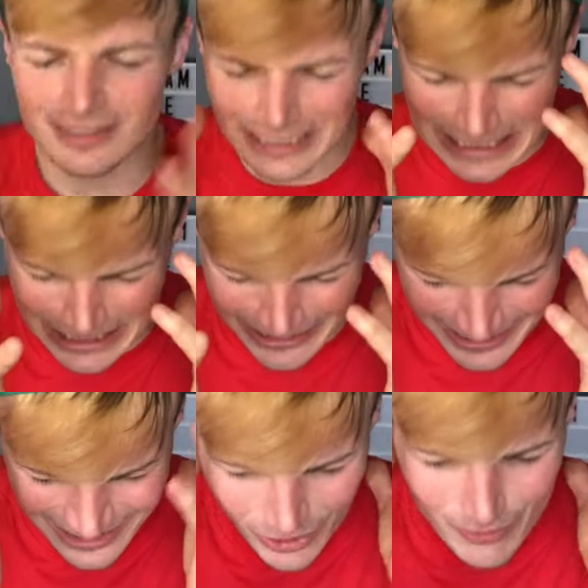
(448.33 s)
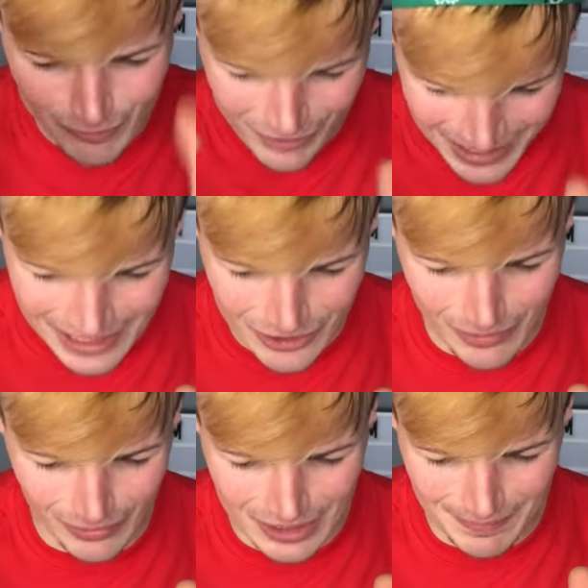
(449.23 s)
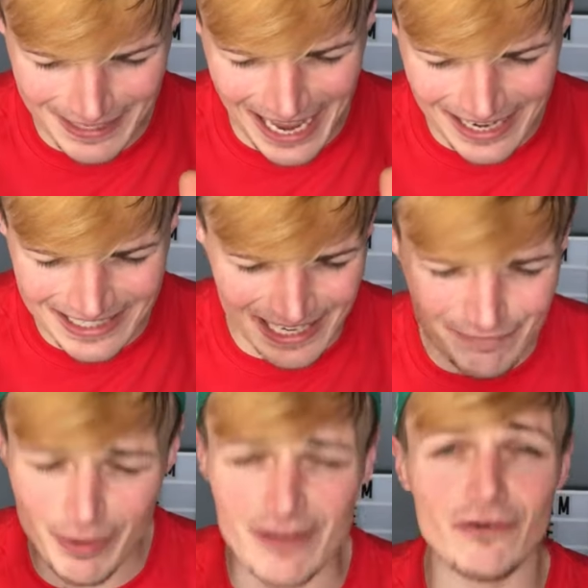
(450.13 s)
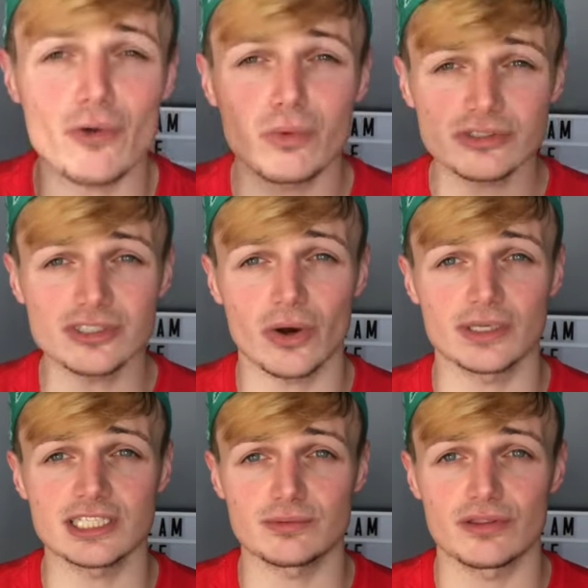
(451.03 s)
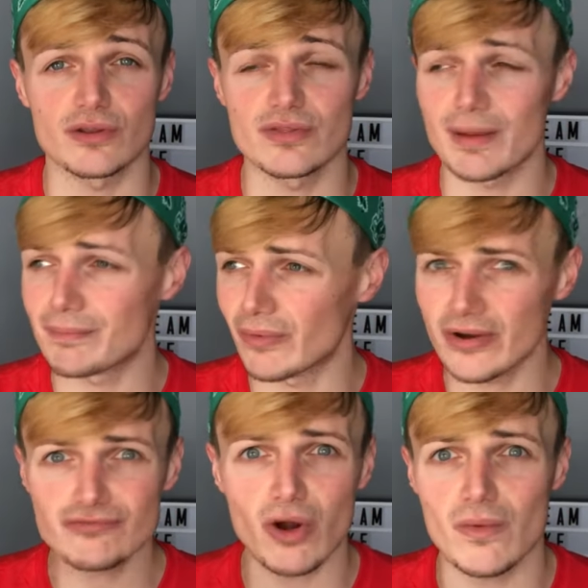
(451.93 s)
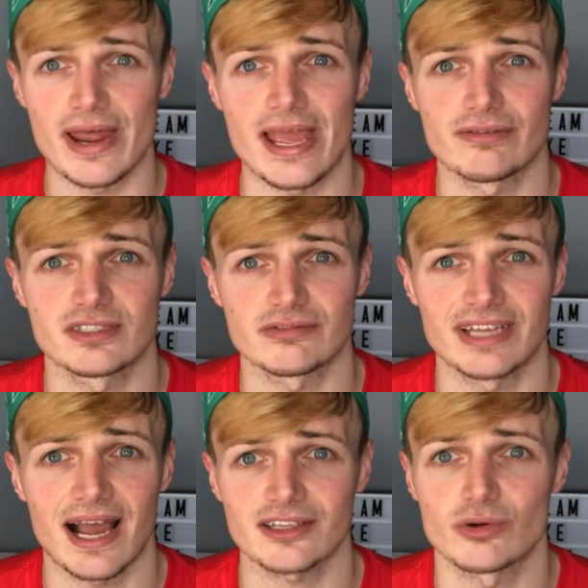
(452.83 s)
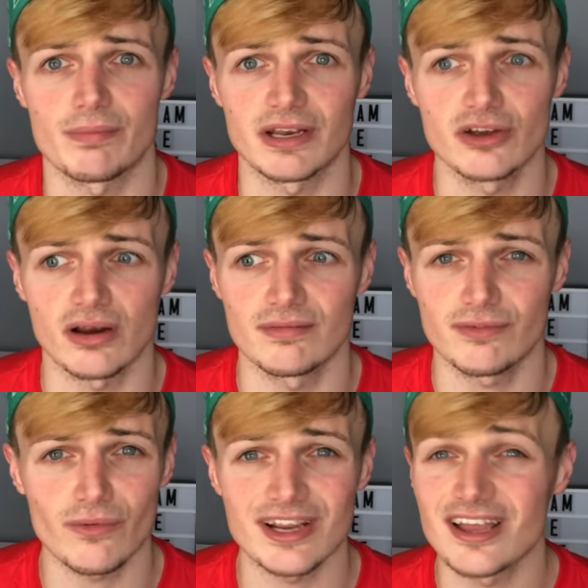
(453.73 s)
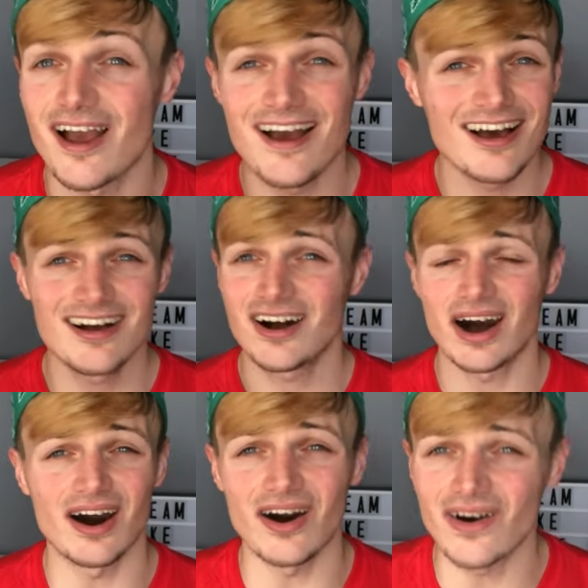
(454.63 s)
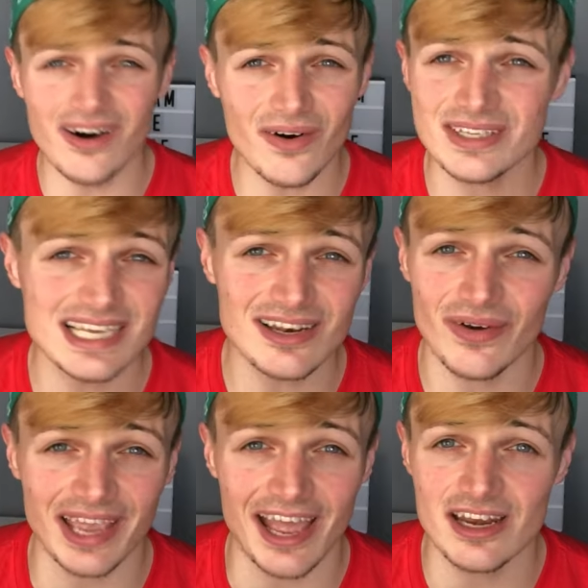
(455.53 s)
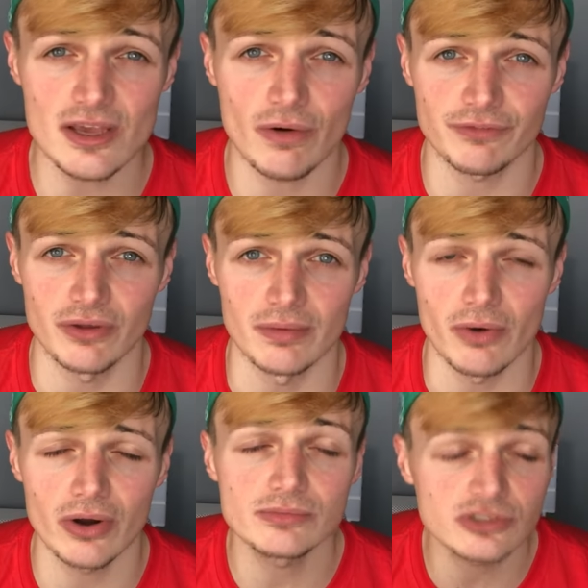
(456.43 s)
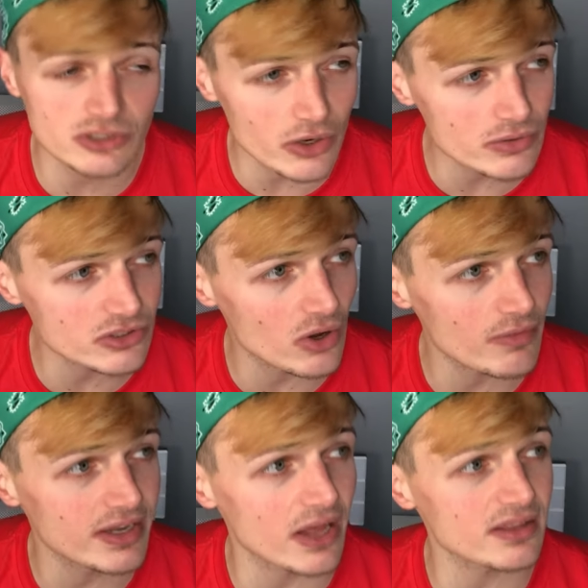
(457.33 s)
Guys, I really don't like to be negative, but if I wasn't honest with you, then my role here as a reactor would be null and void. I didn't like any of them. I'm so sorry.